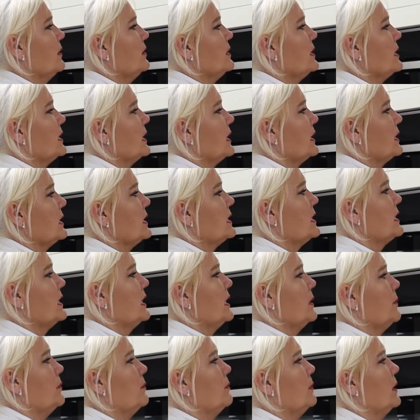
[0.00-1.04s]
It's a little
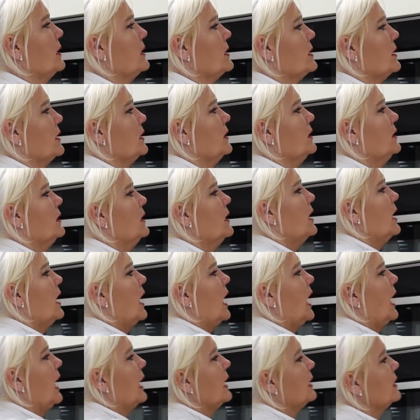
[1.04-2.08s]
steam button.
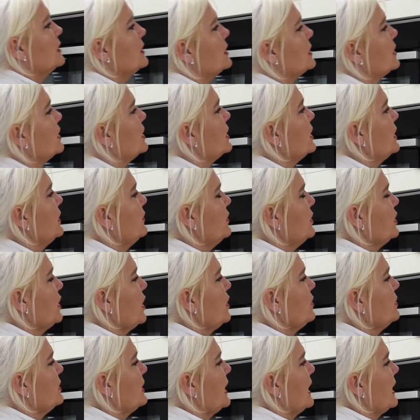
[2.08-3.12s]
And if you go
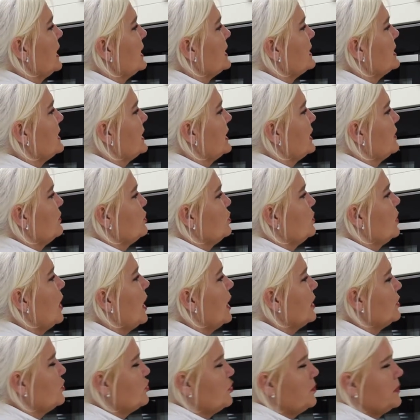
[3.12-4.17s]
next, it gives you
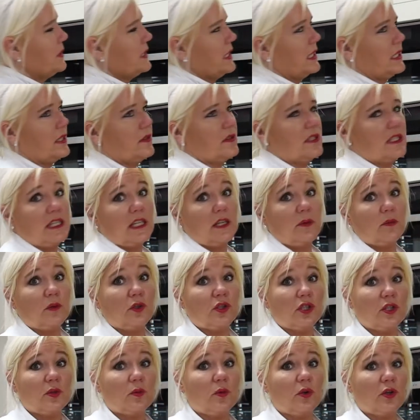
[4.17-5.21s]
100% of steam,
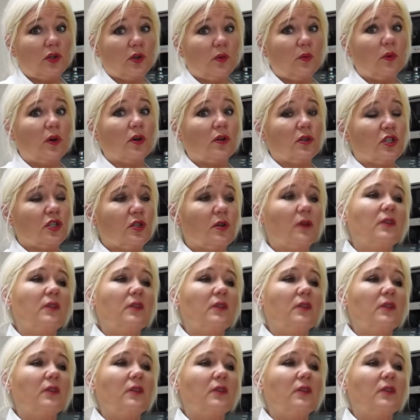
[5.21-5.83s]
which is what you want.